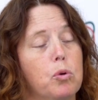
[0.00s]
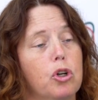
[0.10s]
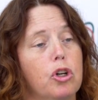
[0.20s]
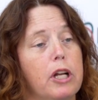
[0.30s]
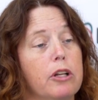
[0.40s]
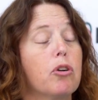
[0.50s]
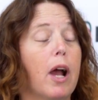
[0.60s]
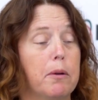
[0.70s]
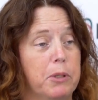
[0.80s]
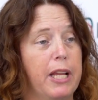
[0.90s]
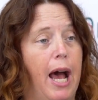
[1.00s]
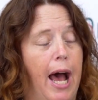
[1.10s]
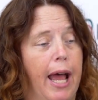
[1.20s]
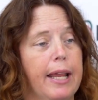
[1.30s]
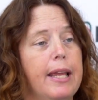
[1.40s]
were incredibly
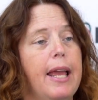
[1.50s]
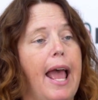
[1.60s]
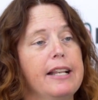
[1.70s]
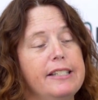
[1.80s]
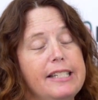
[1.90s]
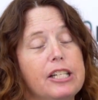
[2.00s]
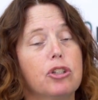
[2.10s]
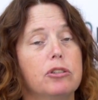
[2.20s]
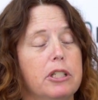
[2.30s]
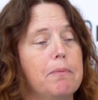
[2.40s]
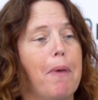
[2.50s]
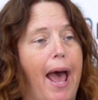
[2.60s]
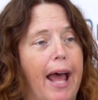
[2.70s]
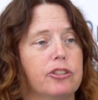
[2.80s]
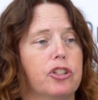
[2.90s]
high and nearly
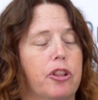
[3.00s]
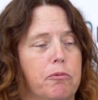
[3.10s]
matched